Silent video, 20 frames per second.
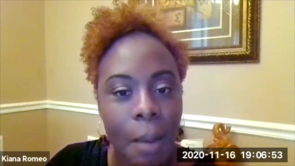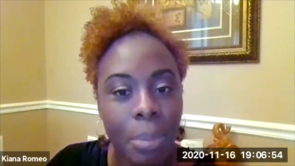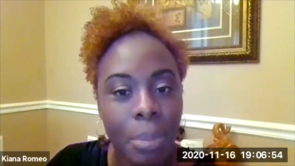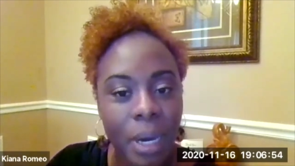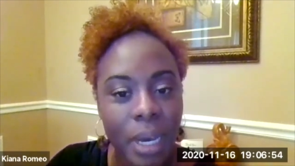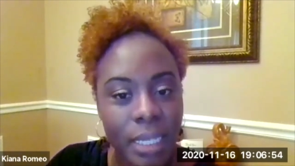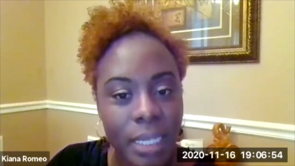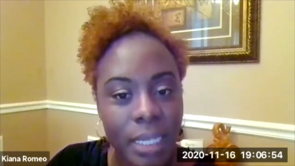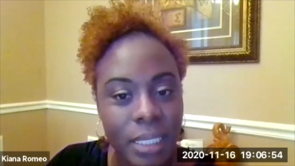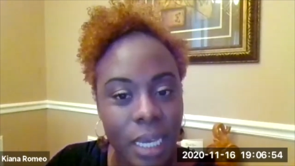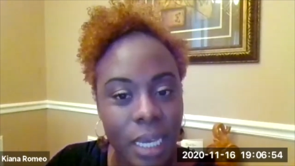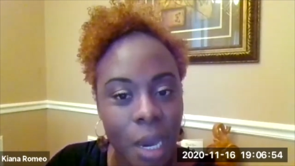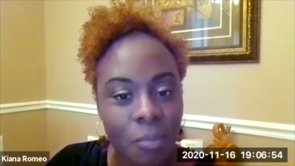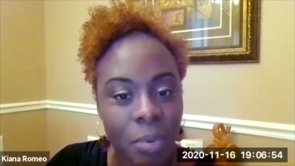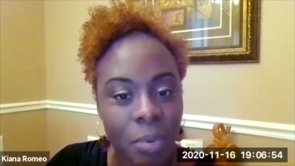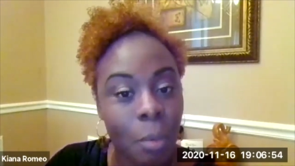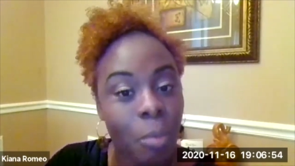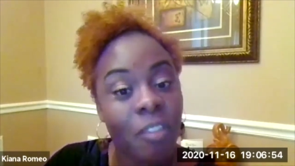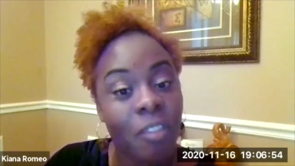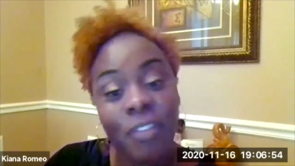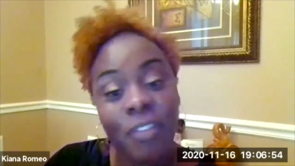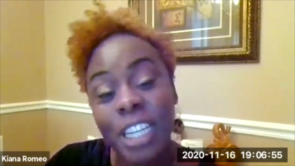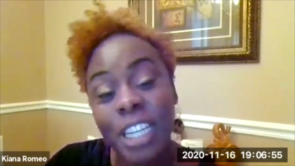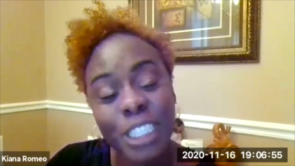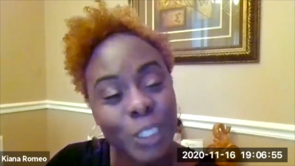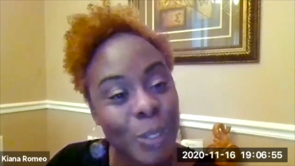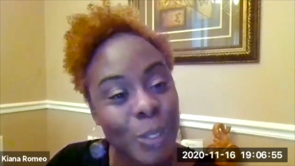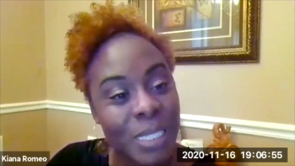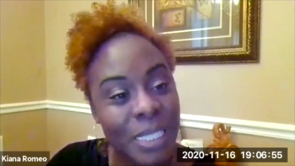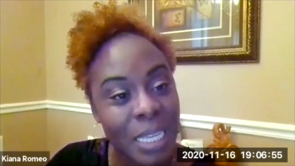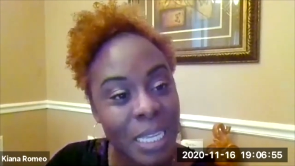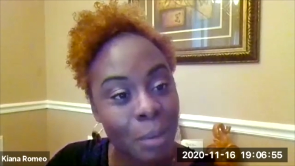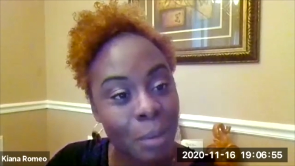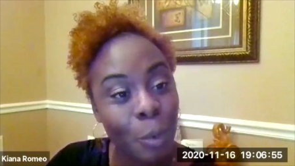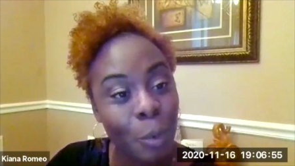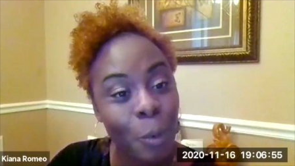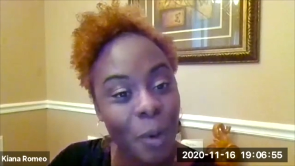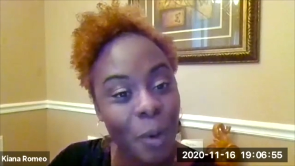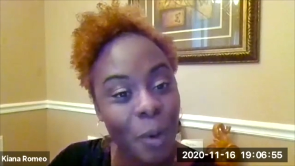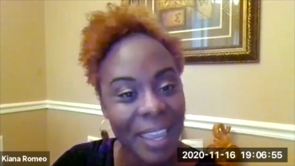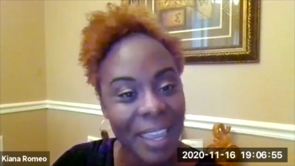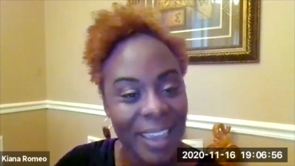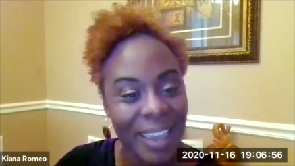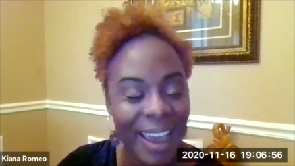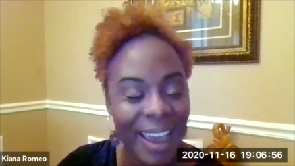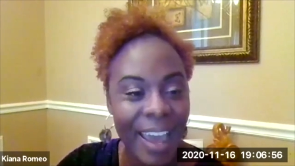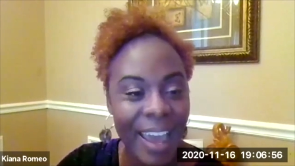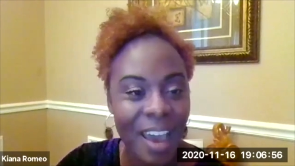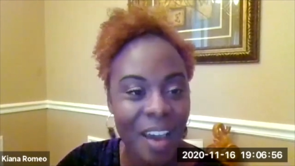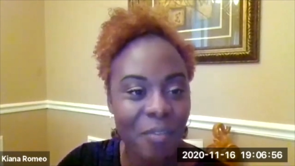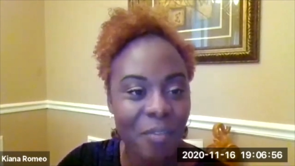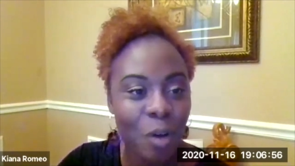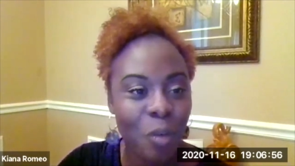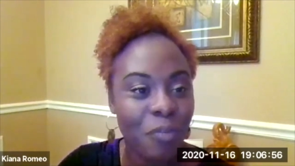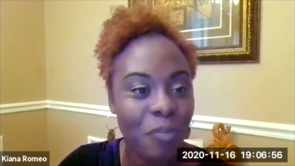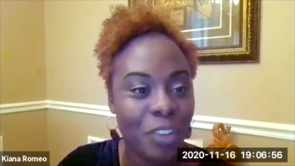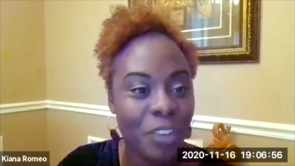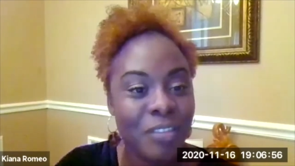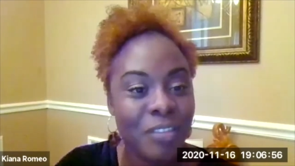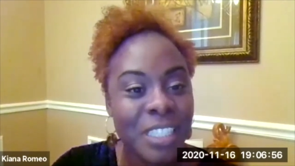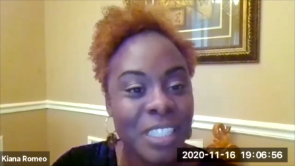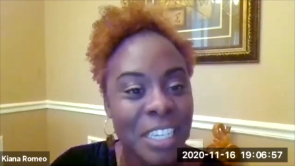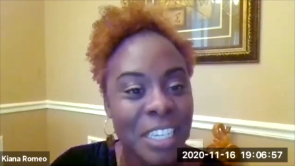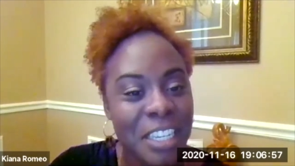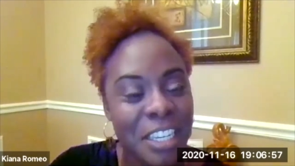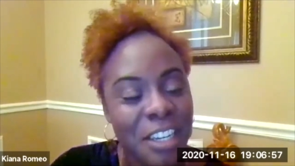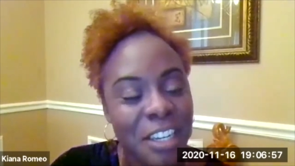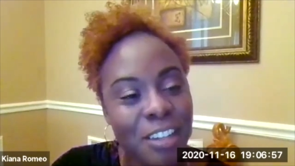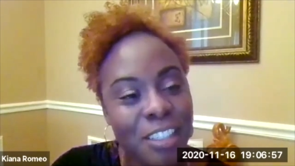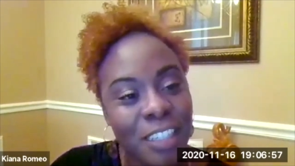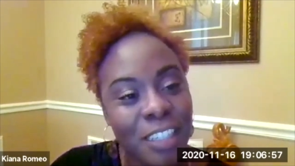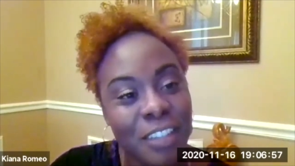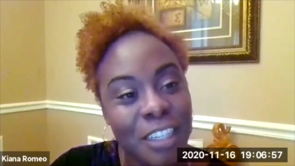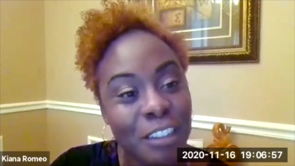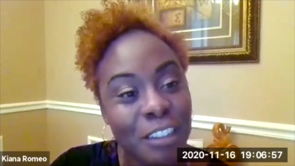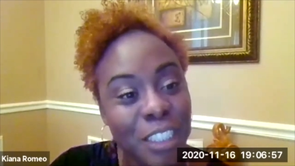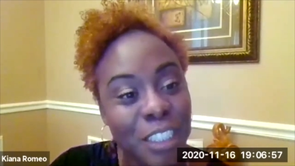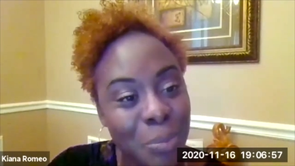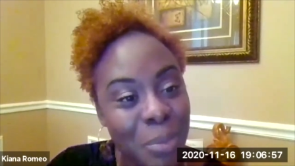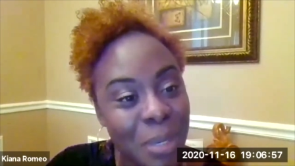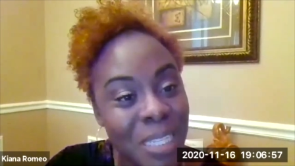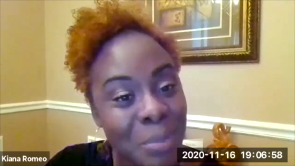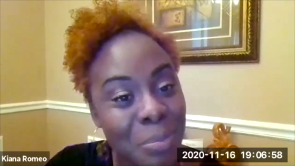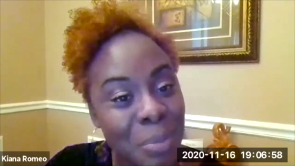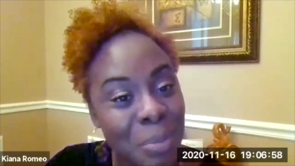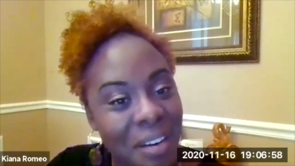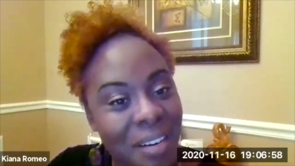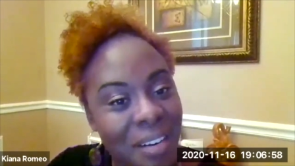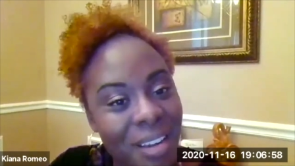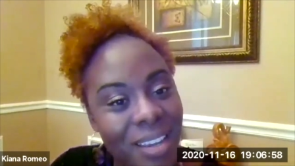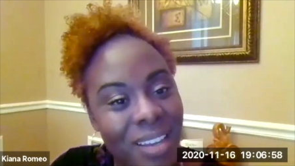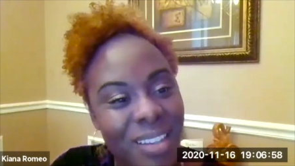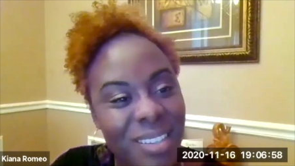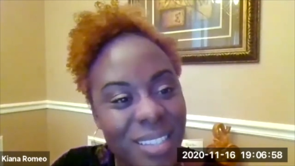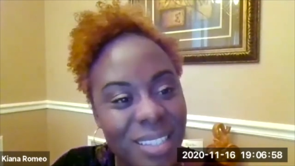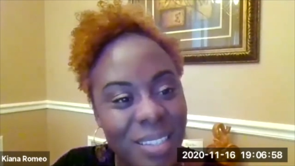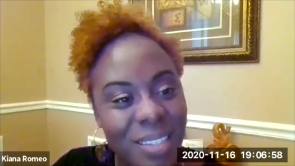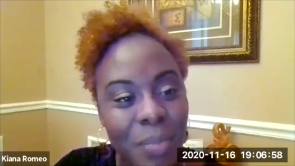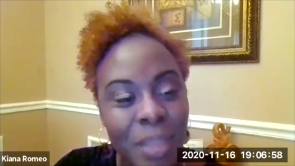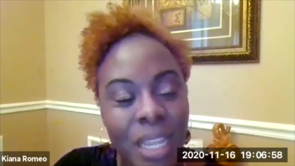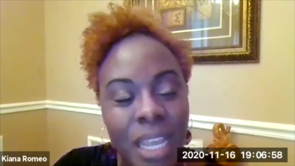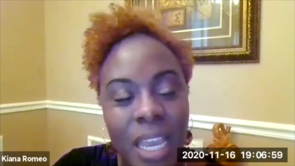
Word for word: But um, from a professional standpoint, I have over 15 years of leadership experience